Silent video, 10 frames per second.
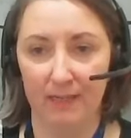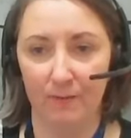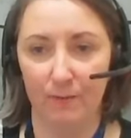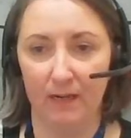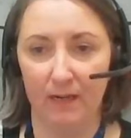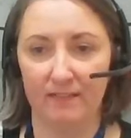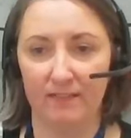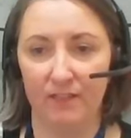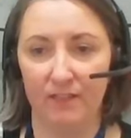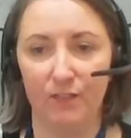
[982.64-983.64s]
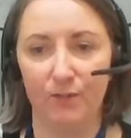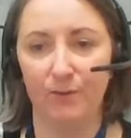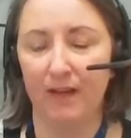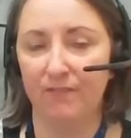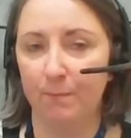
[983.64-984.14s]
St Barnabas
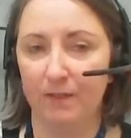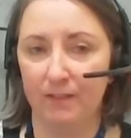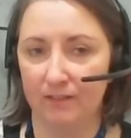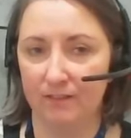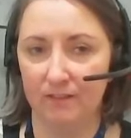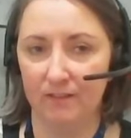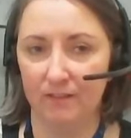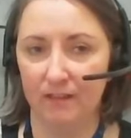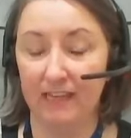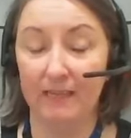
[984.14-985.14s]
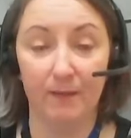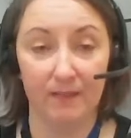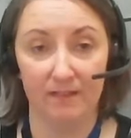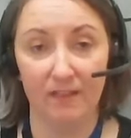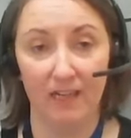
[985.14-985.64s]
Primary would like to know, do you have
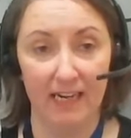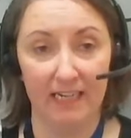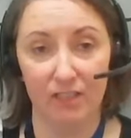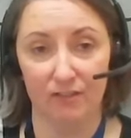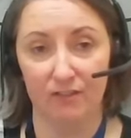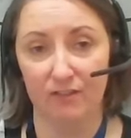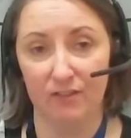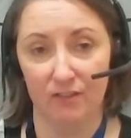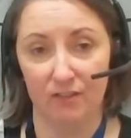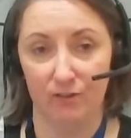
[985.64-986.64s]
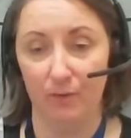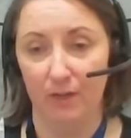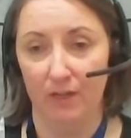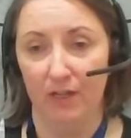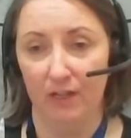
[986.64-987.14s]
any personal connections
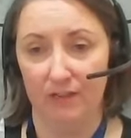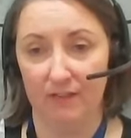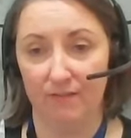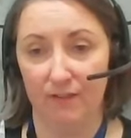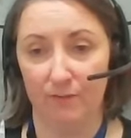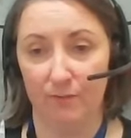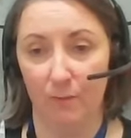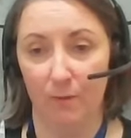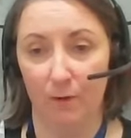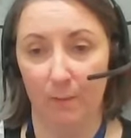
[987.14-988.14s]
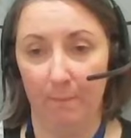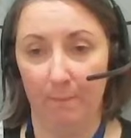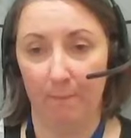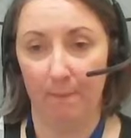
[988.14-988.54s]
to the First World War?